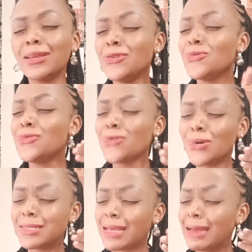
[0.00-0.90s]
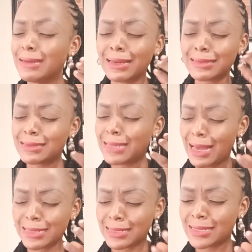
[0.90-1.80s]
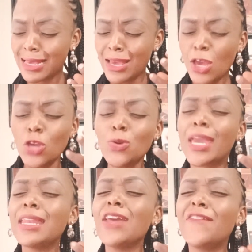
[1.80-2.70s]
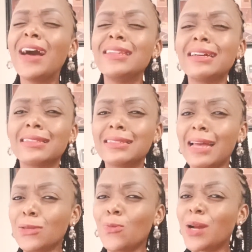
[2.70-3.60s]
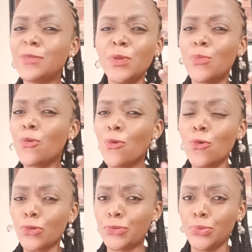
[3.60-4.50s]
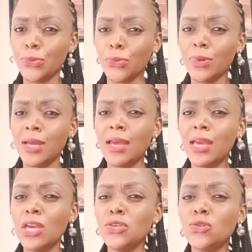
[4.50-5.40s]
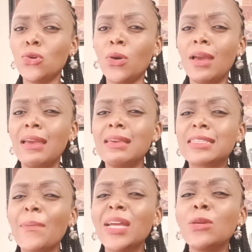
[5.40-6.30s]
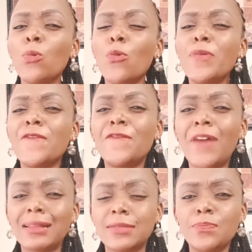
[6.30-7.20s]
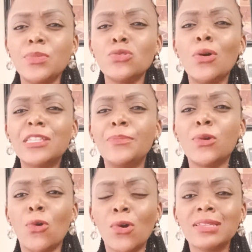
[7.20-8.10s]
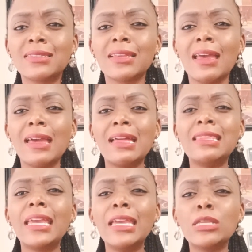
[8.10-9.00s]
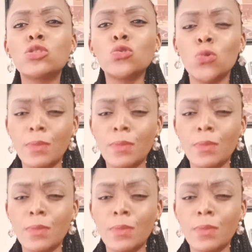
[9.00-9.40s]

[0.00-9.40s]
You don't understand. You can never understand what people go through. You know, somebody will be fat, not because they eat too